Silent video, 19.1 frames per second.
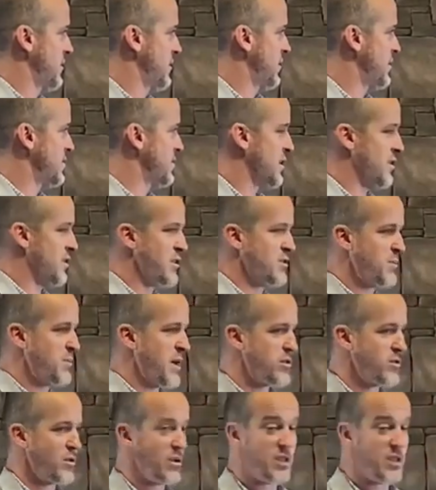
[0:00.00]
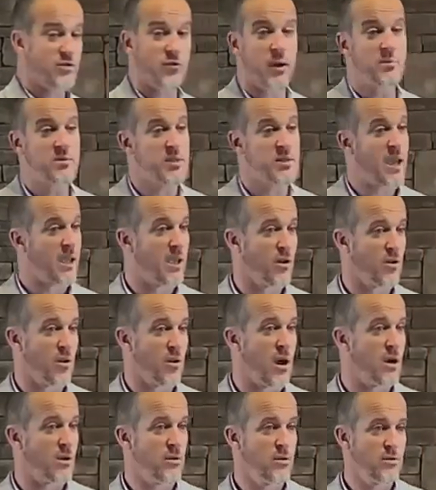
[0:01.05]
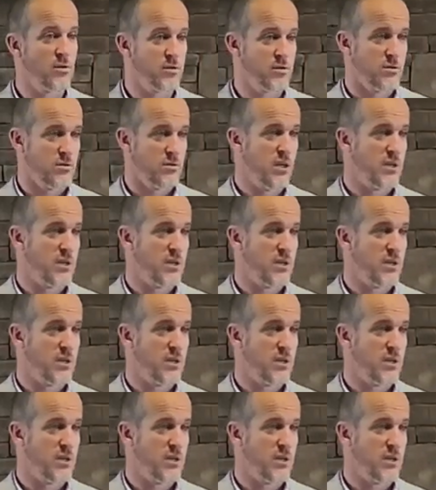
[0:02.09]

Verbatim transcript: There's nothing special. It's from Second Chronicles.